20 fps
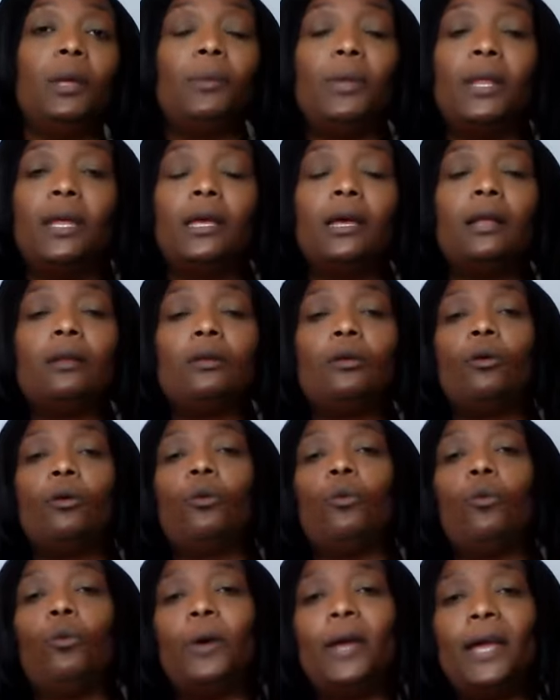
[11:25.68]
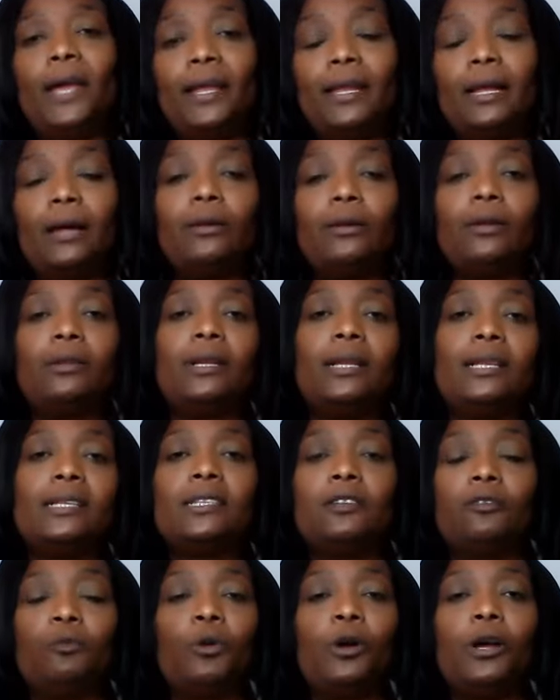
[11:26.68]
Maybe they can go way down on the
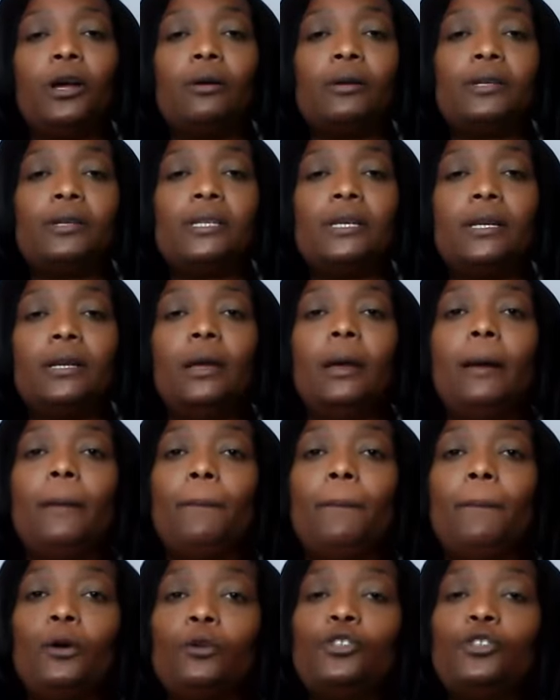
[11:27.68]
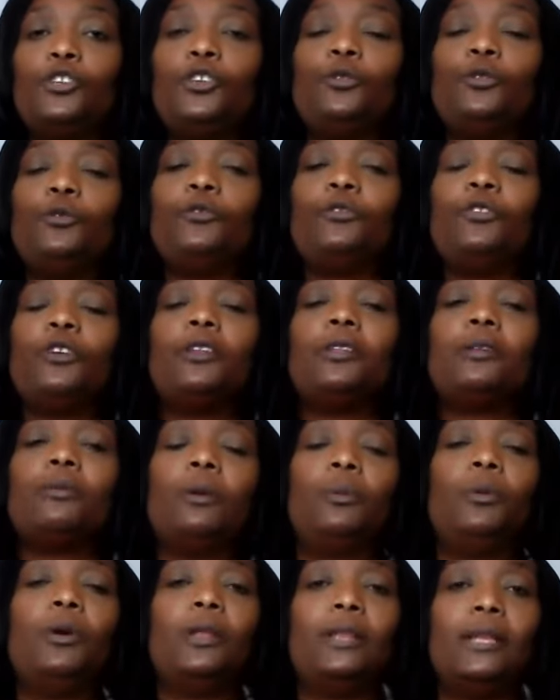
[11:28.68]
list of priority. Put you
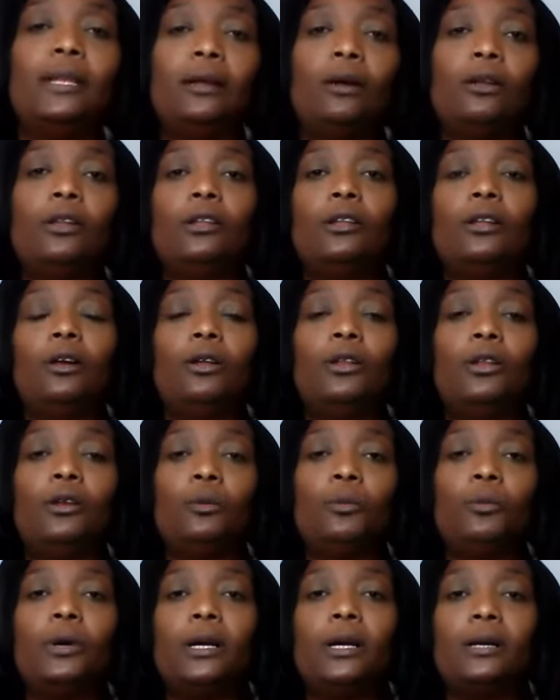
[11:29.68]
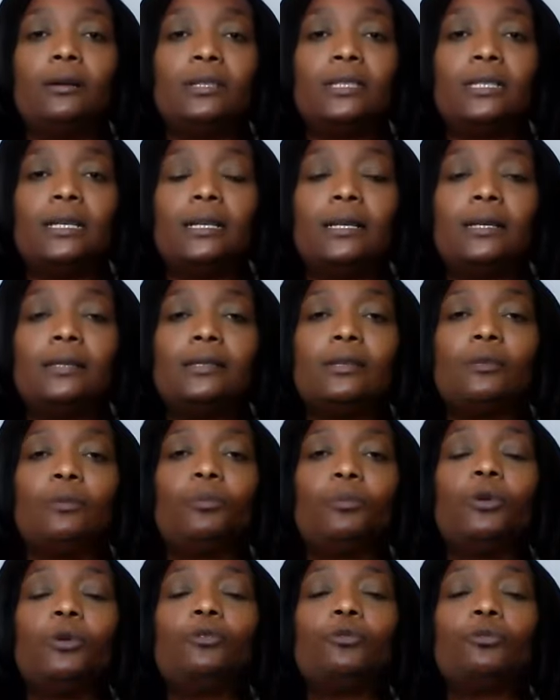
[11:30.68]
further up on the on your priority list.
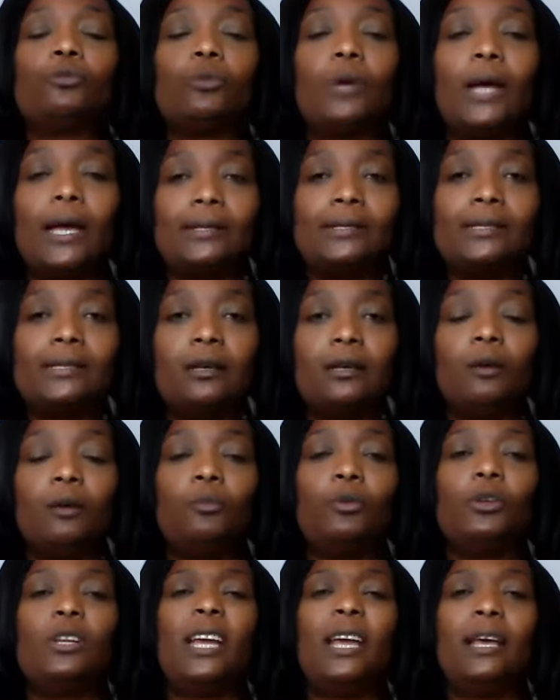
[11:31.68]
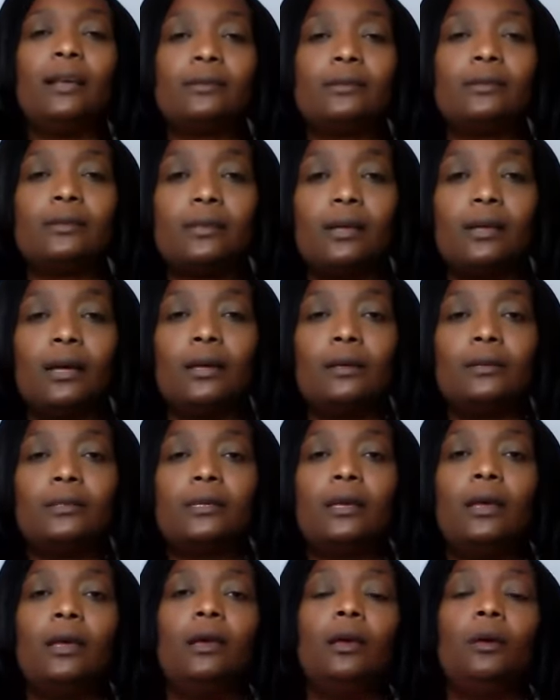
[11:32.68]
Put rest, put
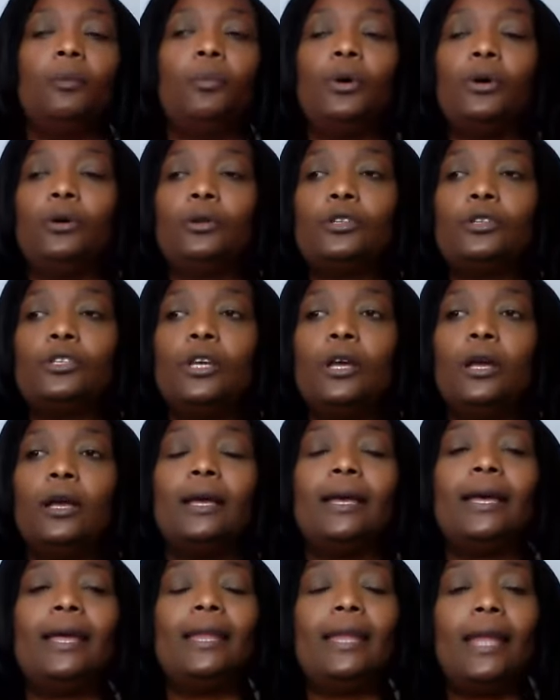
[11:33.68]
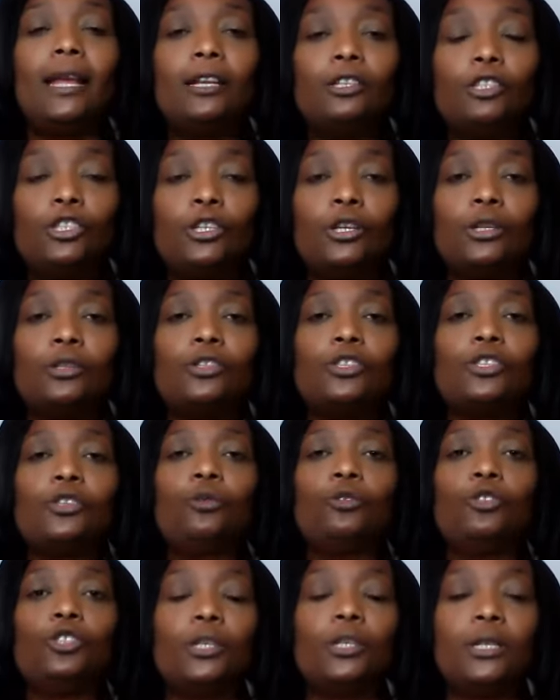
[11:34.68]
exercise, put connection,
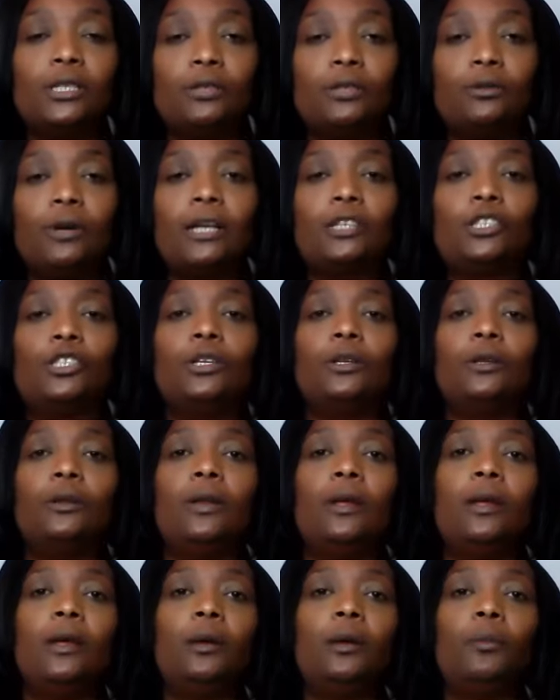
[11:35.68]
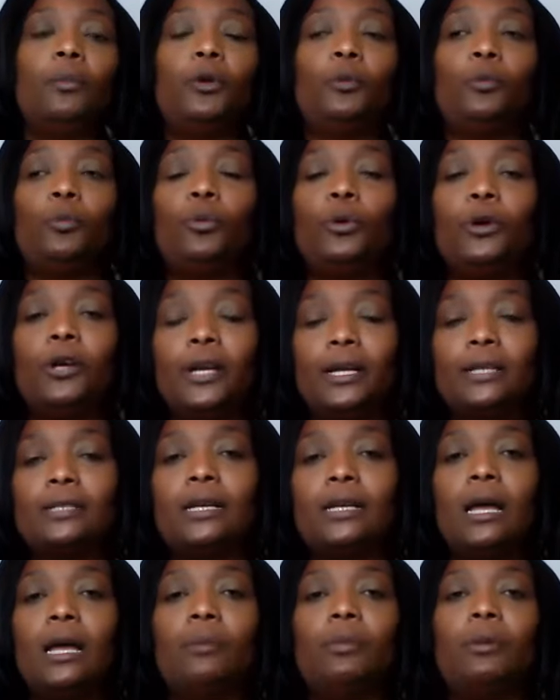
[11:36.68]
social interaction, put prayer
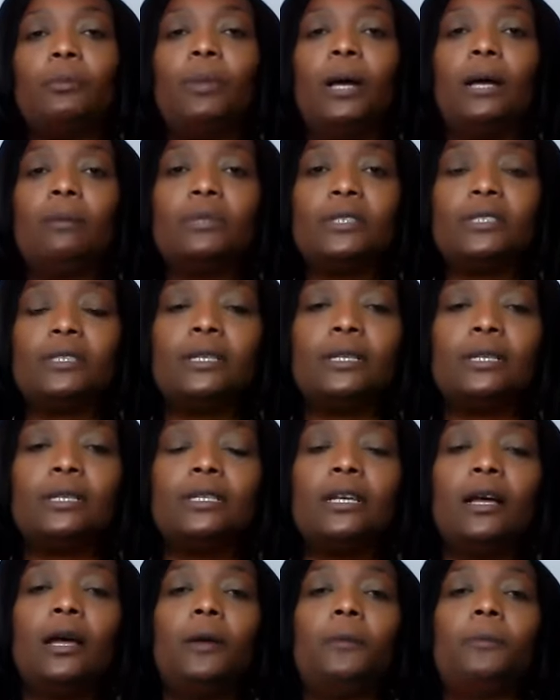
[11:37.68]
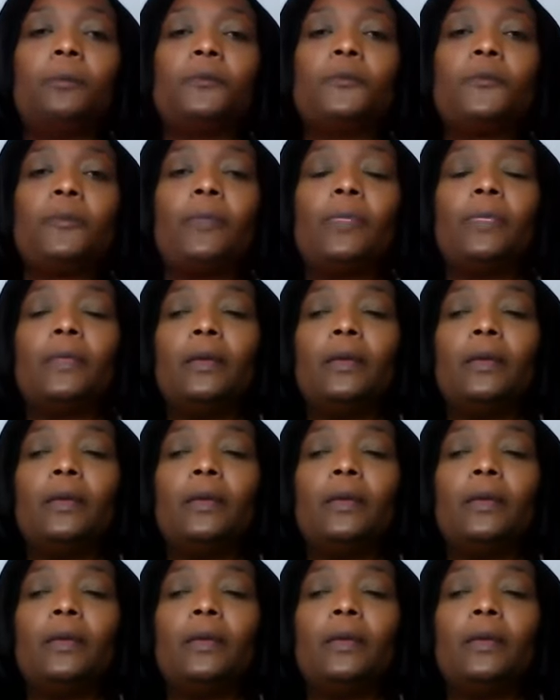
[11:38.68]
time and Bible study time,